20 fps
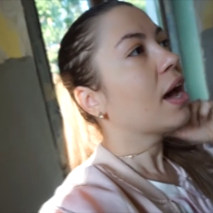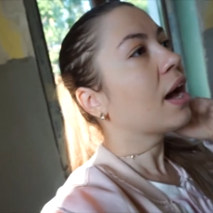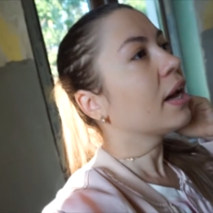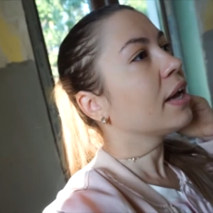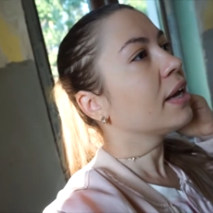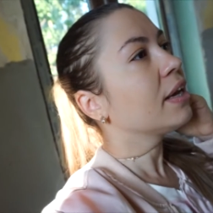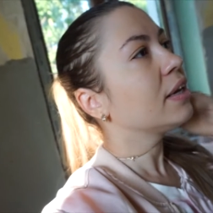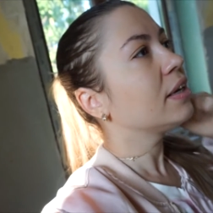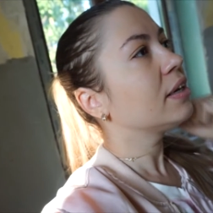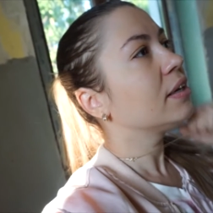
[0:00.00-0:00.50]

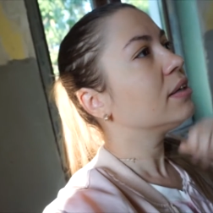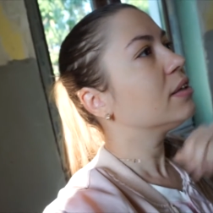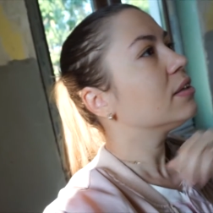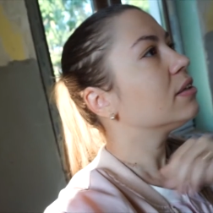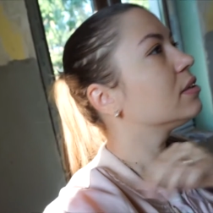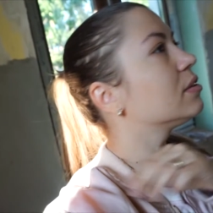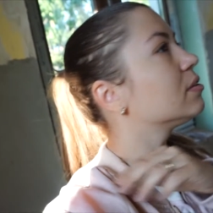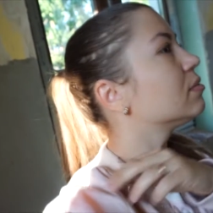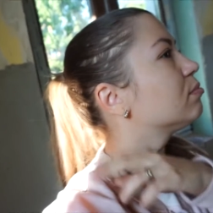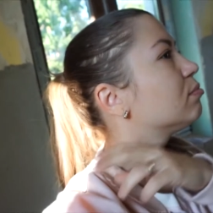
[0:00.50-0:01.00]

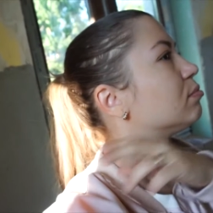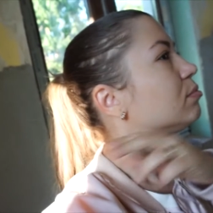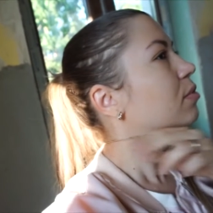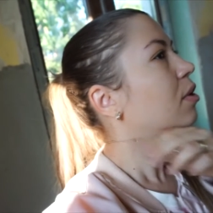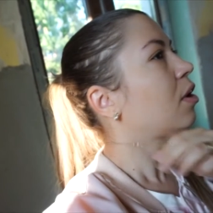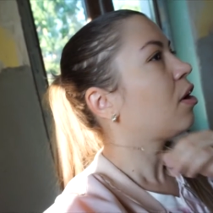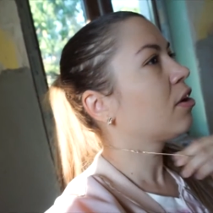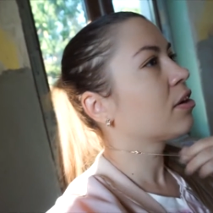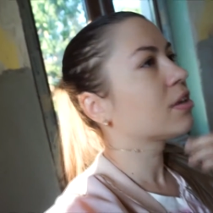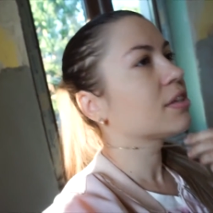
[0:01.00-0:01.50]
I
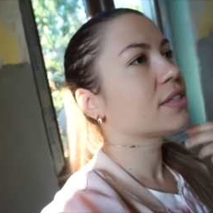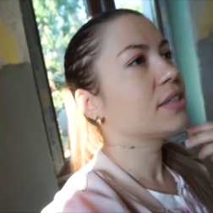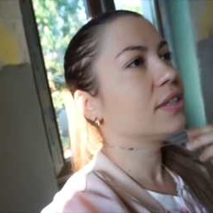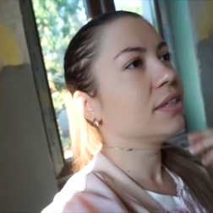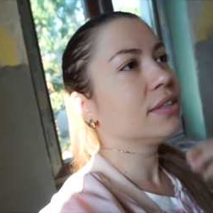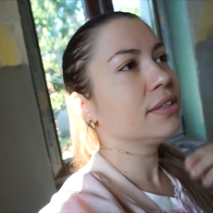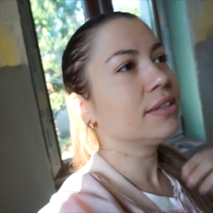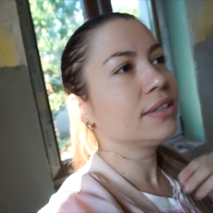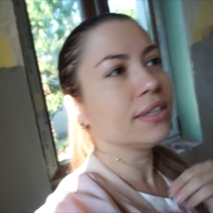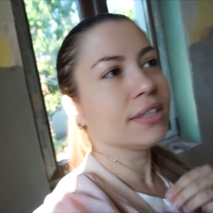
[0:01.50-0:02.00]

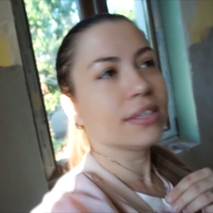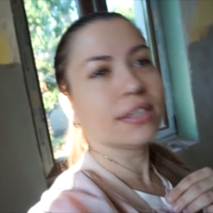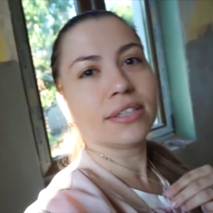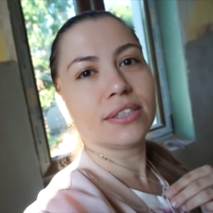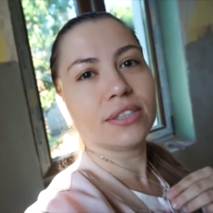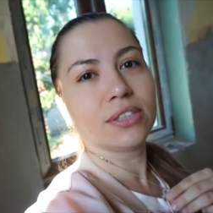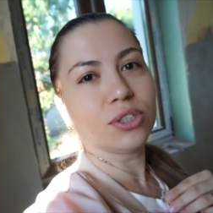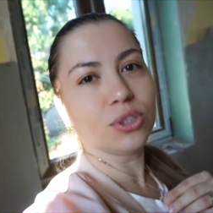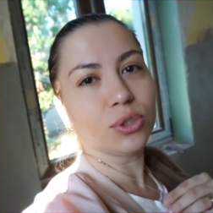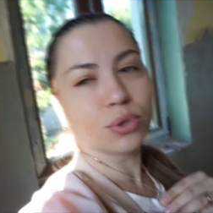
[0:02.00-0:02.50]
honestly
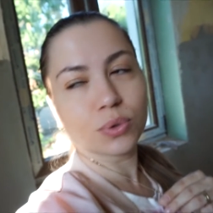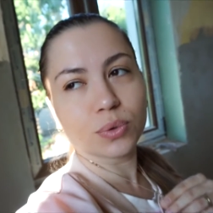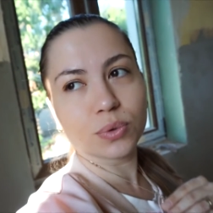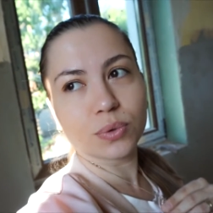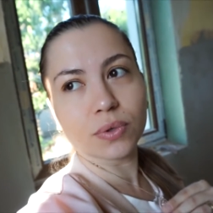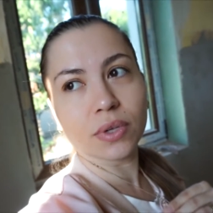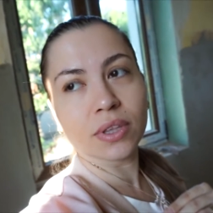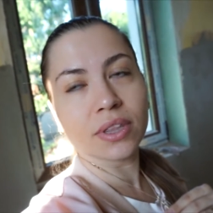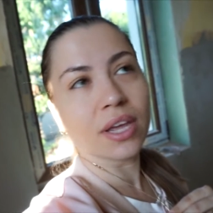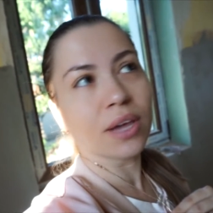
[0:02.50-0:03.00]
didn't
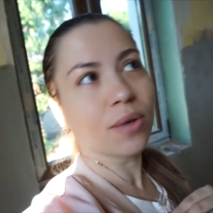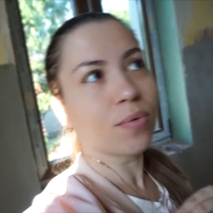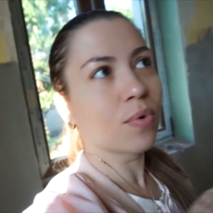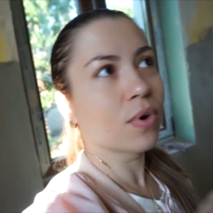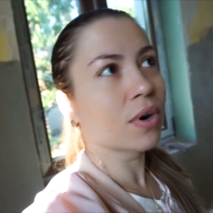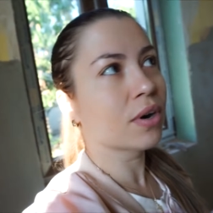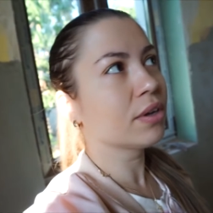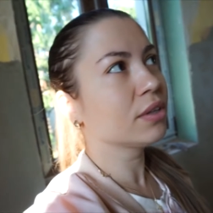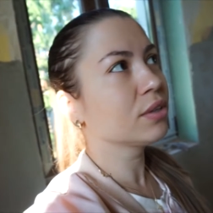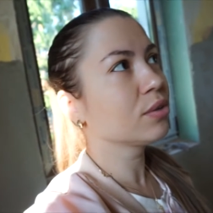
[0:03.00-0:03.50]
knew they
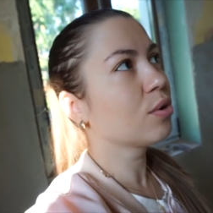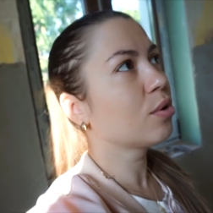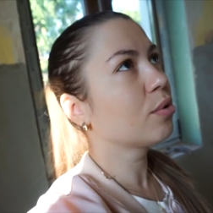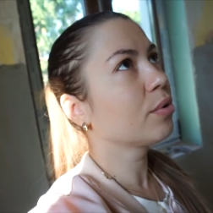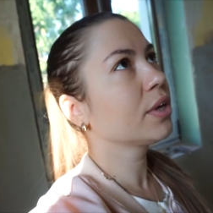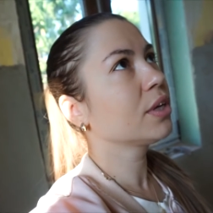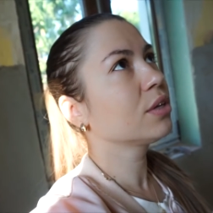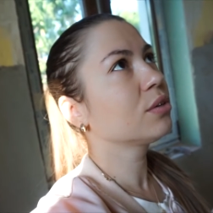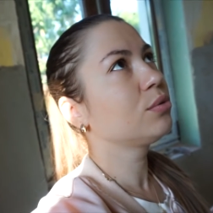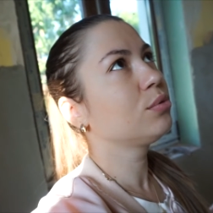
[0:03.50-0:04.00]
weren't
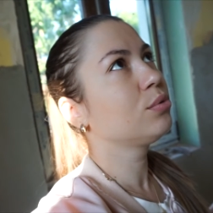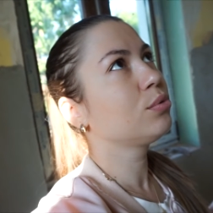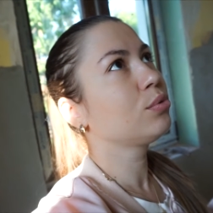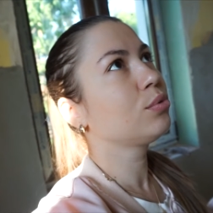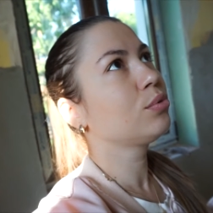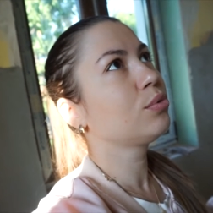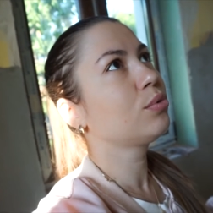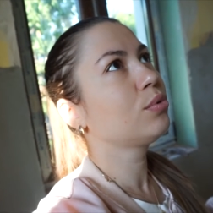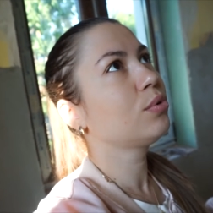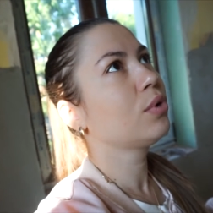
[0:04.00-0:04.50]
going
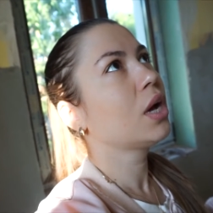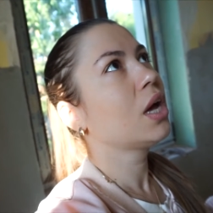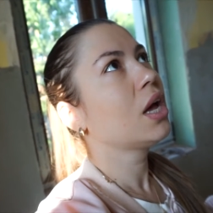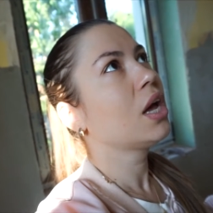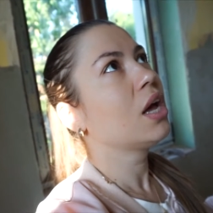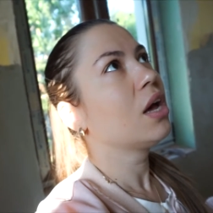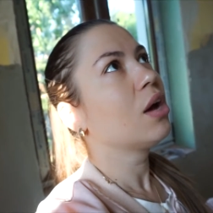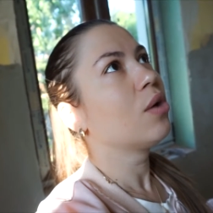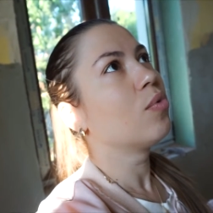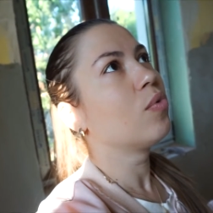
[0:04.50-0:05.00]
to
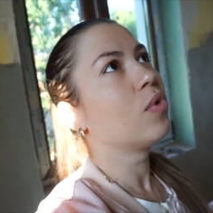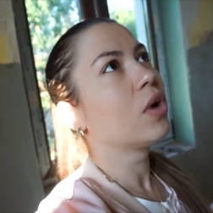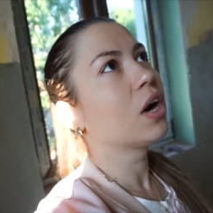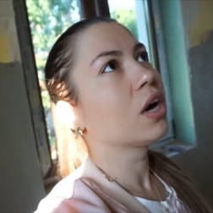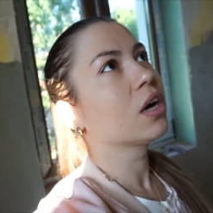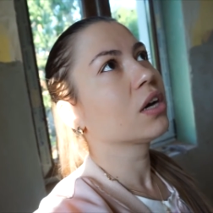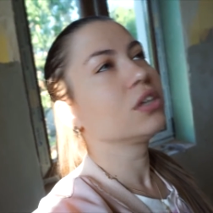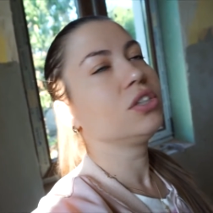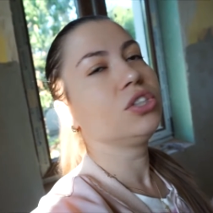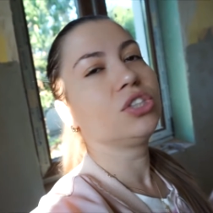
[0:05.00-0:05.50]

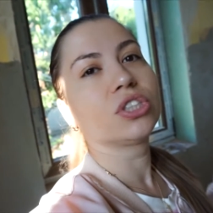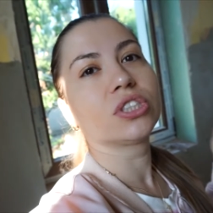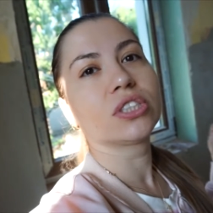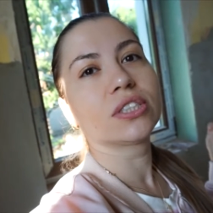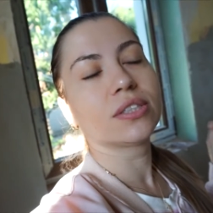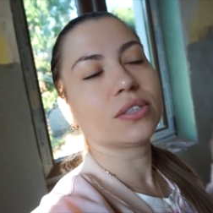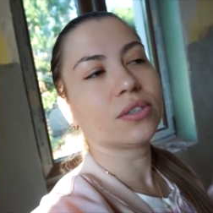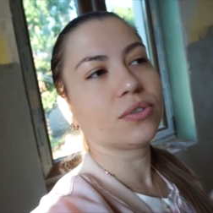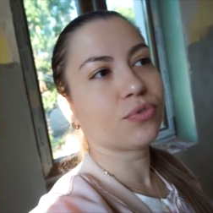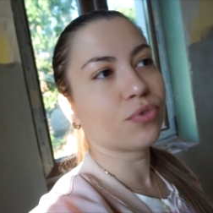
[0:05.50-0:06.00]
work
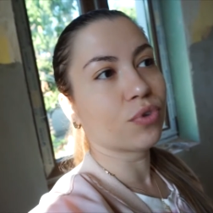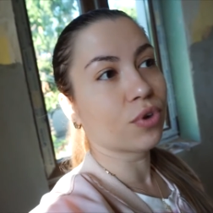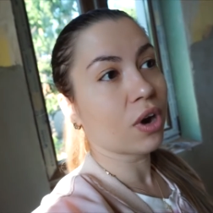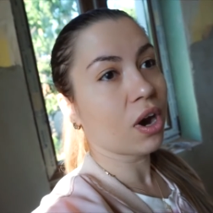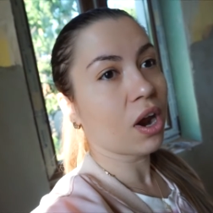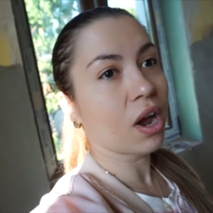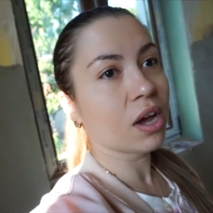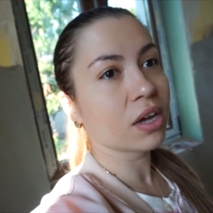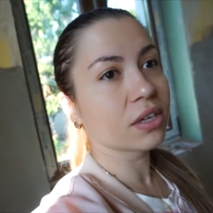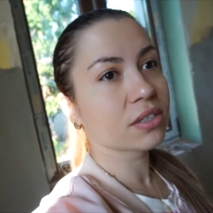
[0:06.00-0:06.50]
just
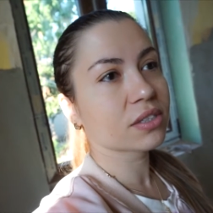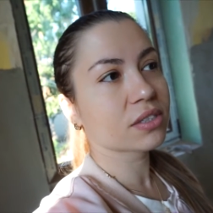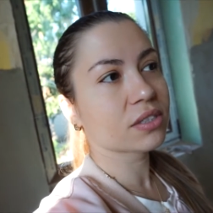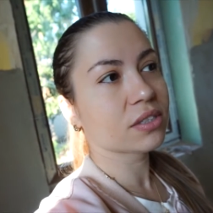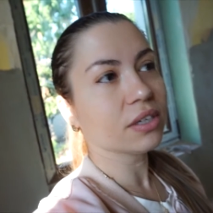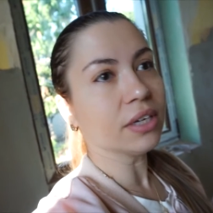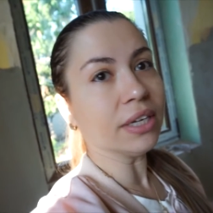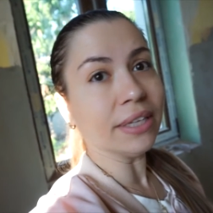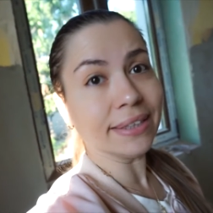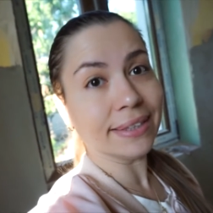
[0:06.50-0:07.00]
for
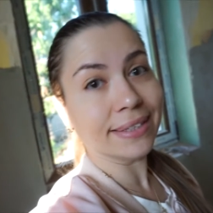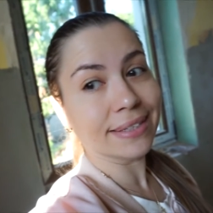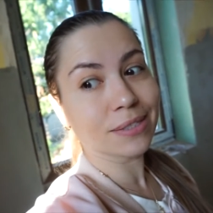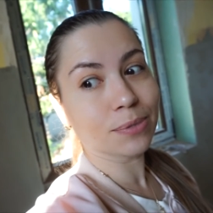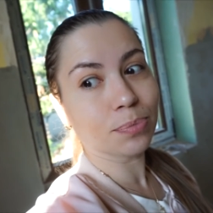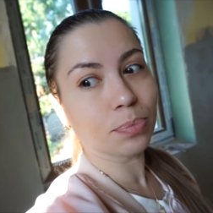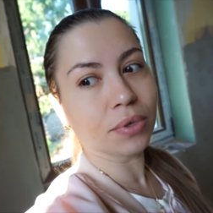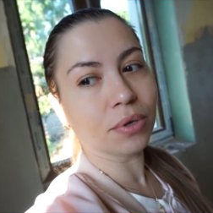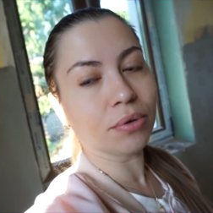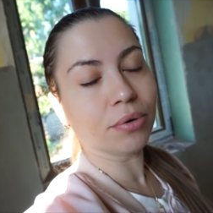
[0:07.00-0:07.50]
us in
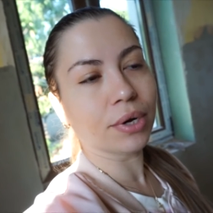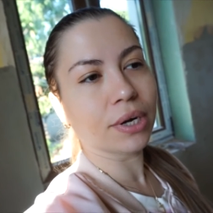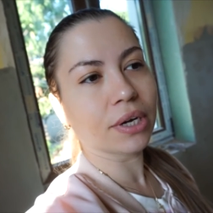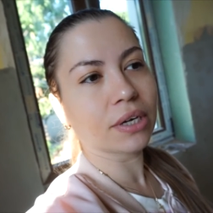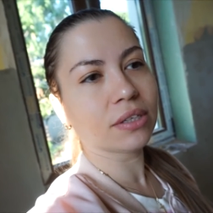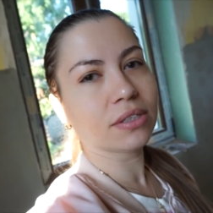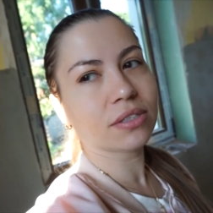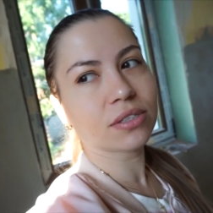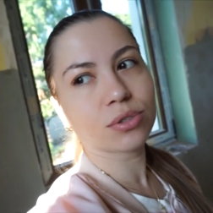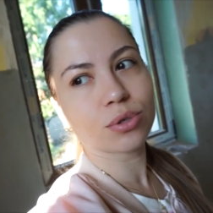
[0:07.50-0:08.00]
this
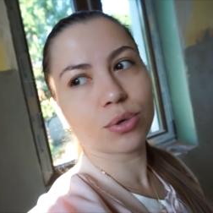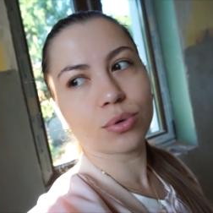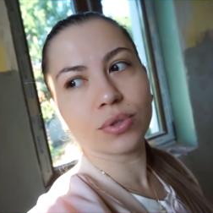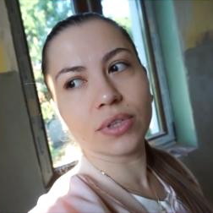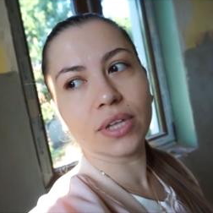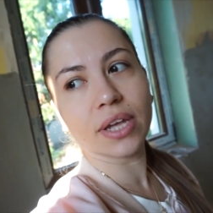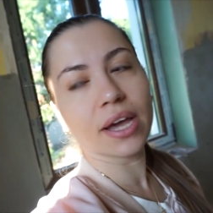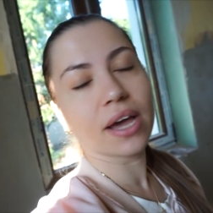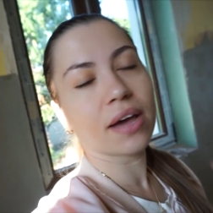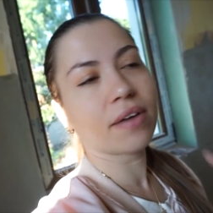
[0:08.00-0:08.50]
period,
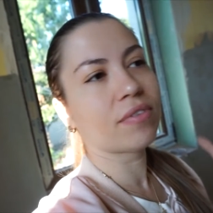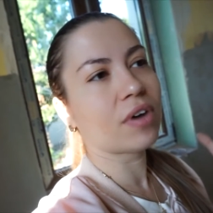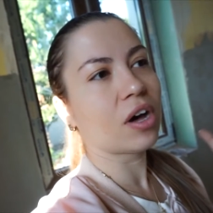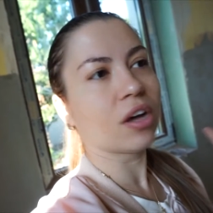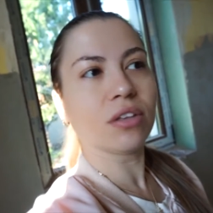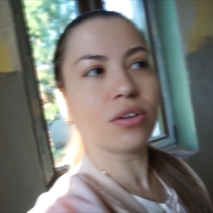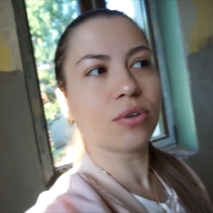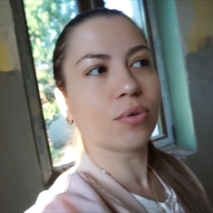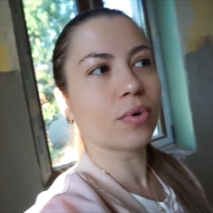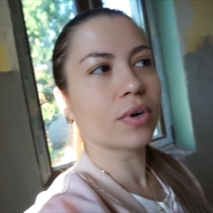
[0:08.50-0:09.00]
so they have
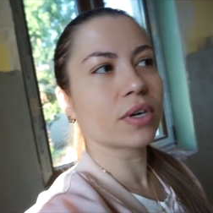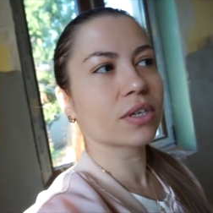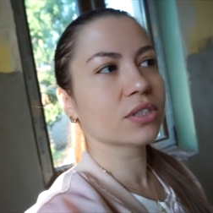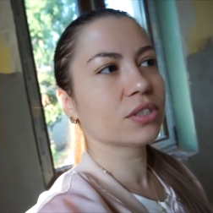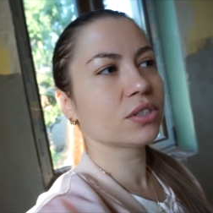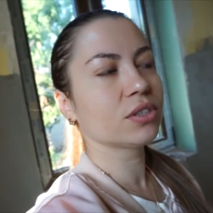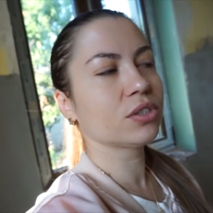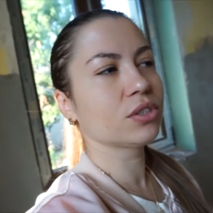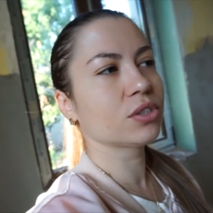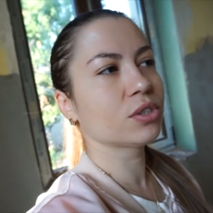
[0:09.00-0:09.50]
other
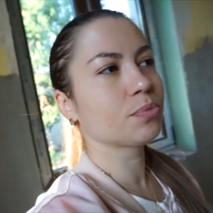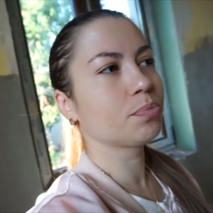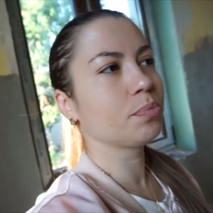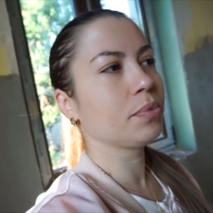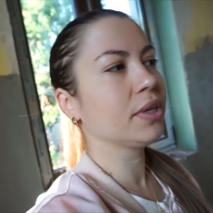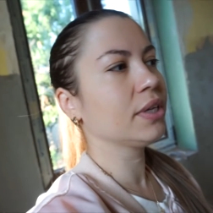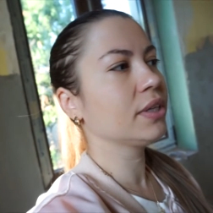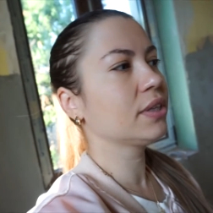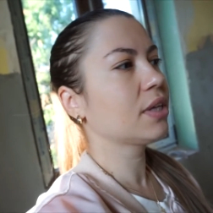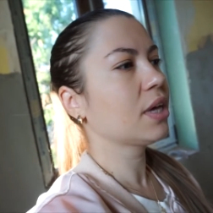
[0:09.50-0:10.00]
works to
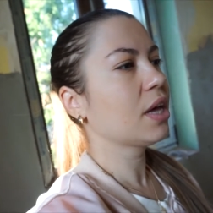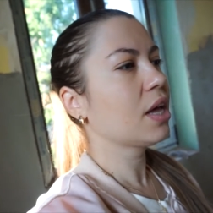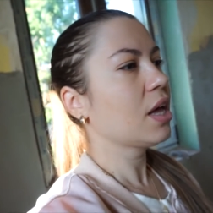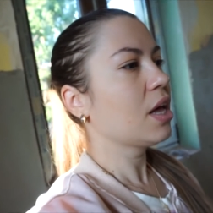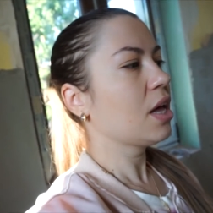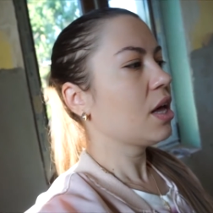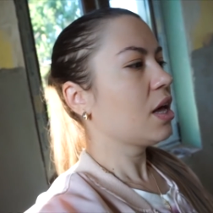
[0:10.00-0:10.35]
split